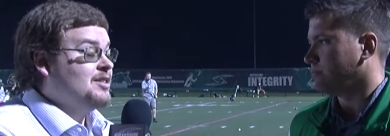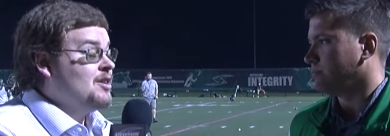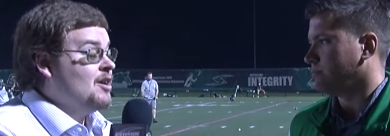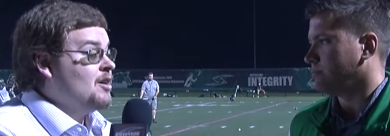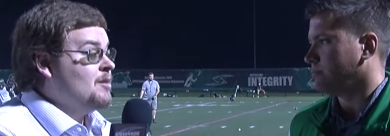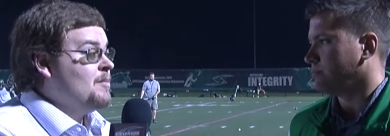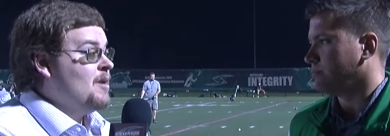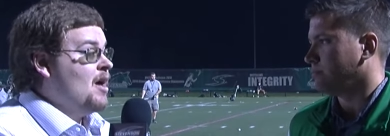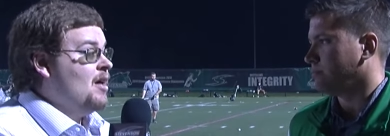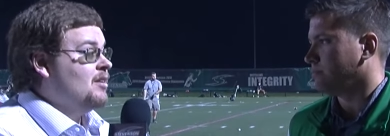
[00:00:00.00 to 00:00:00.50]

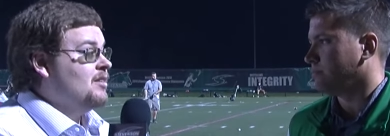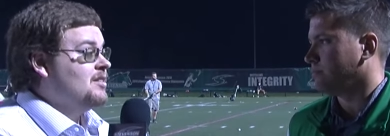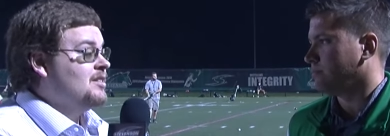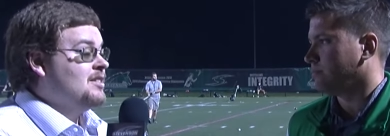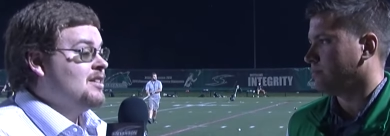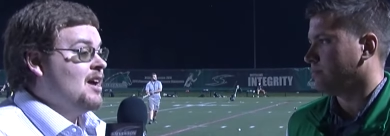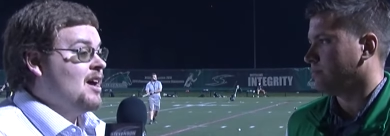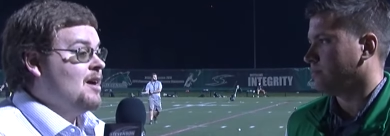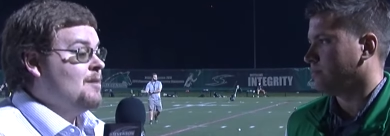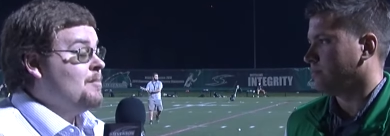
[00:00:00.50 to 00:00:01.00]
Speaker 1: Talk about
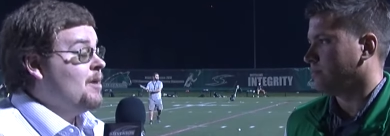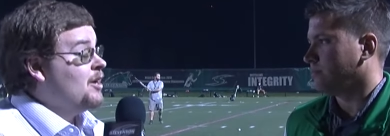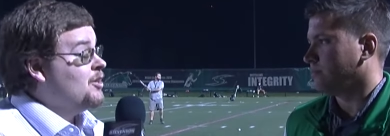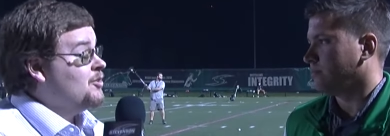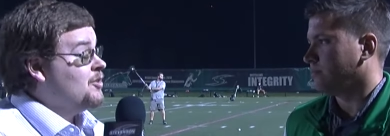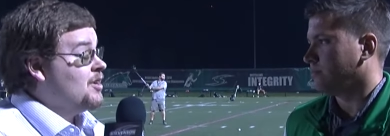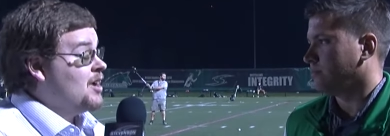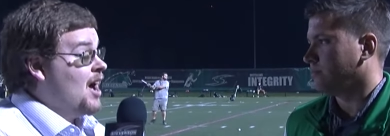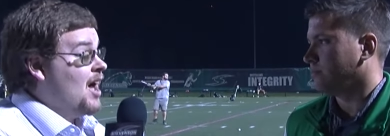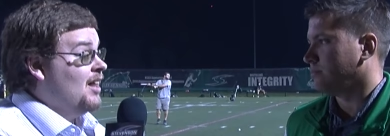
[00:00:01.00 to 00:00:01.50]
uh, Mike
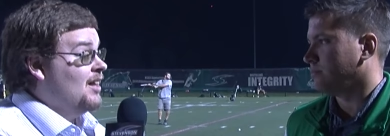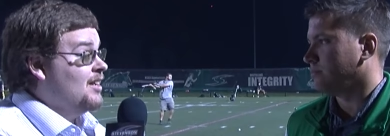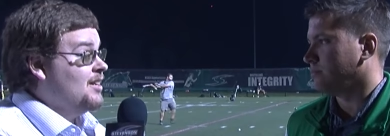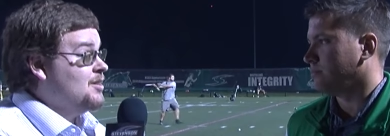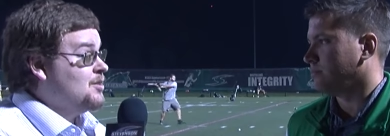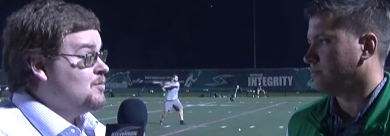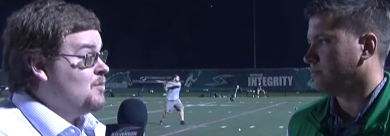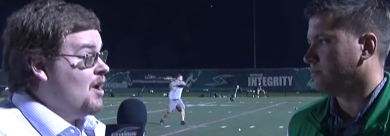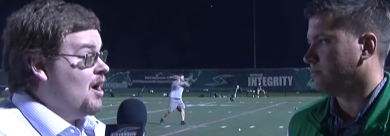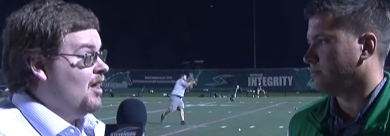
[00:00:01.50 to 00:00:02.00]
Tringali
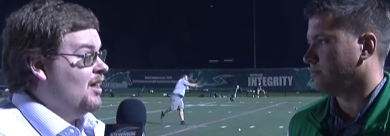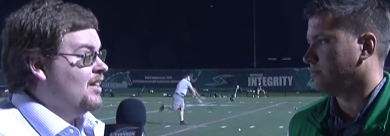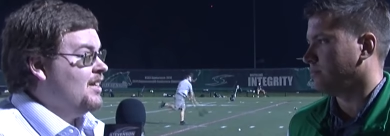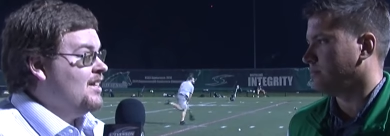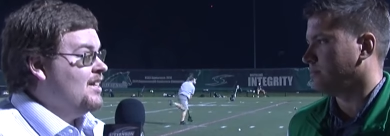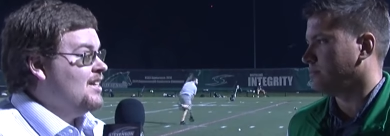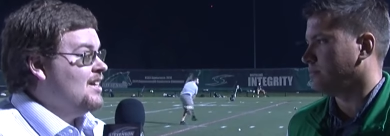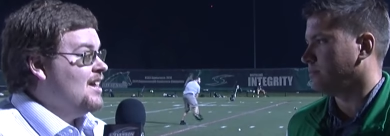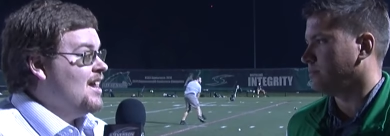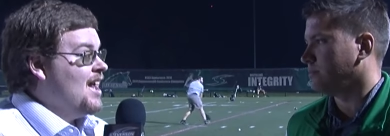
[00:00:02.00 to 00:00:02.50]
as well.
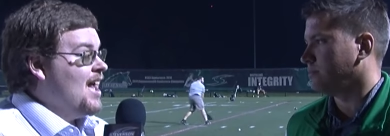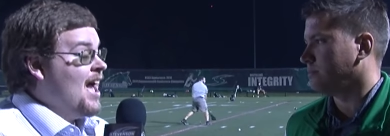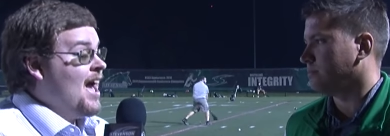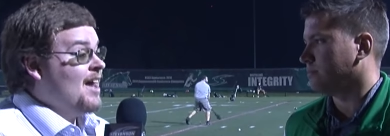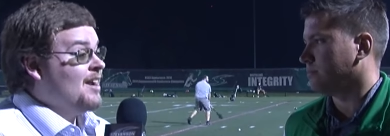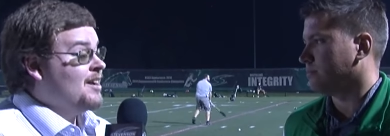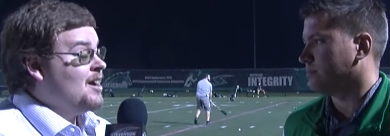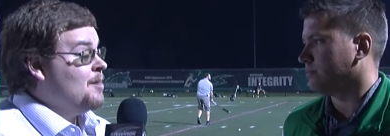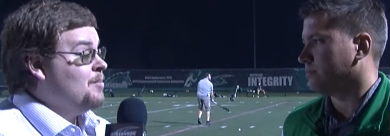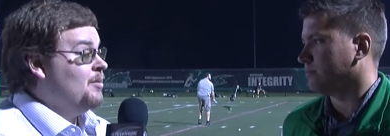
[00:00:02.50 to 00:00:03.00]
He
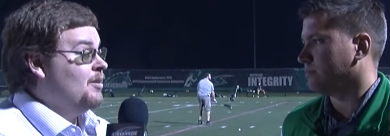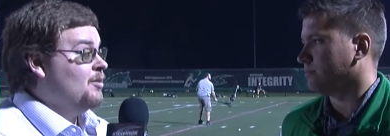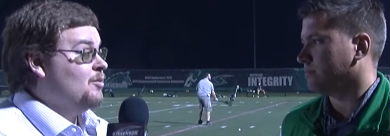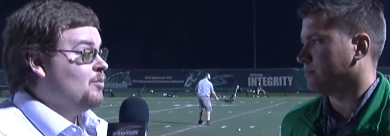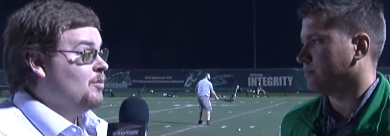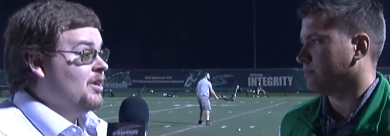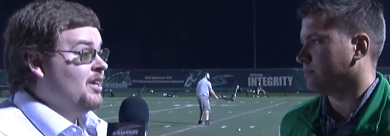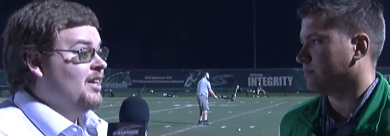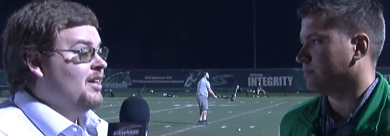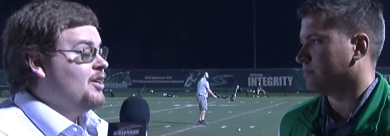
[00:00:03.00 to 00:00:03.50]
had a couple
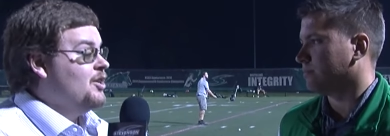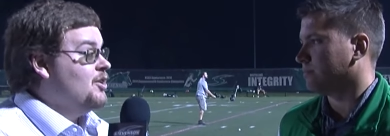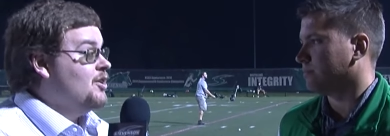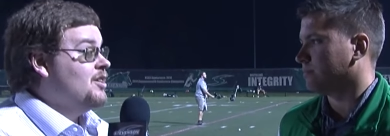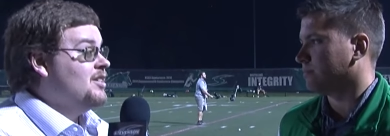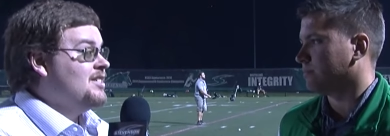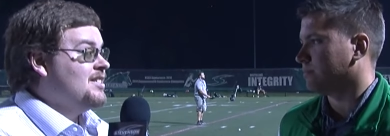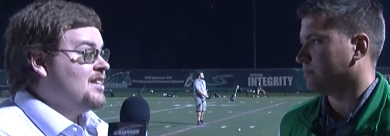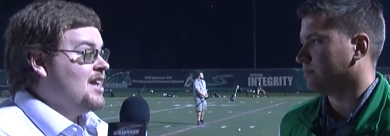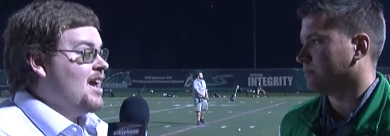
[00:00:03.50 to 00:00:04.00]
of really
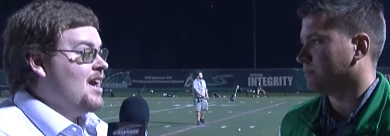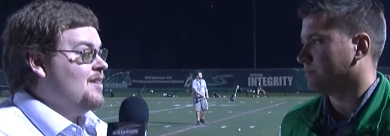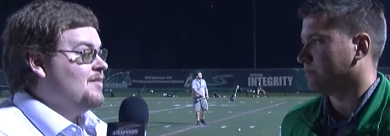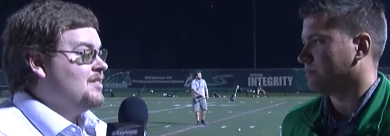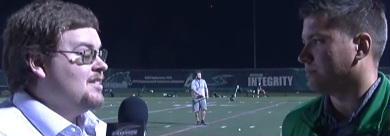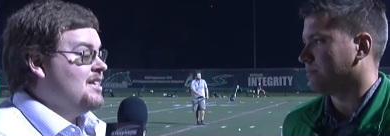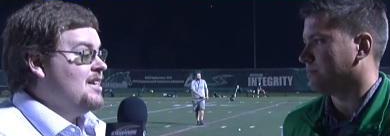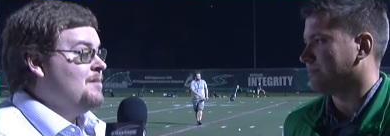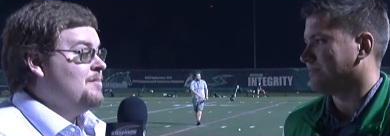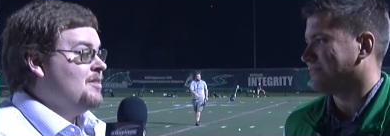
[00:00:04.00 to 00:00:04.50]
good
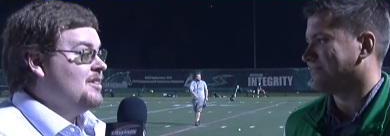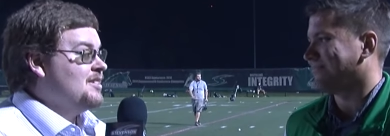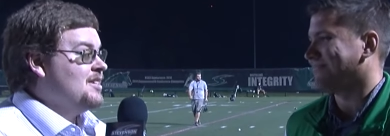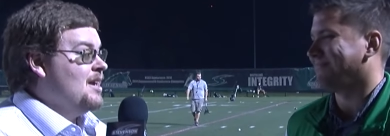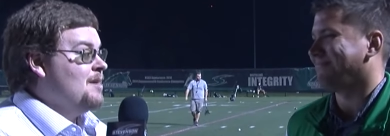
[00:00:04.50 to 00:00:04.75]
saves to keep this